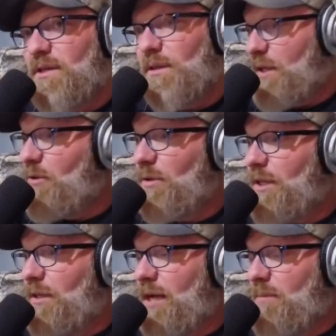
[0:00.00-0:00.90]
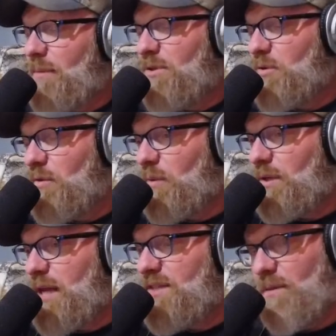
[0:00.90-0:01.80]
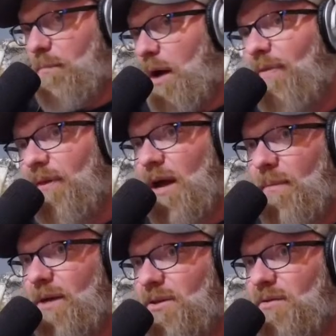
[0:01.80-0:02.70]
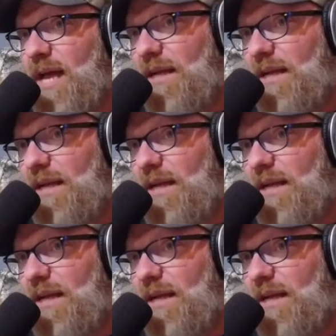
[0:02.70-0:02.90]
literally like maybe 2 or 3 days a month, I might do that.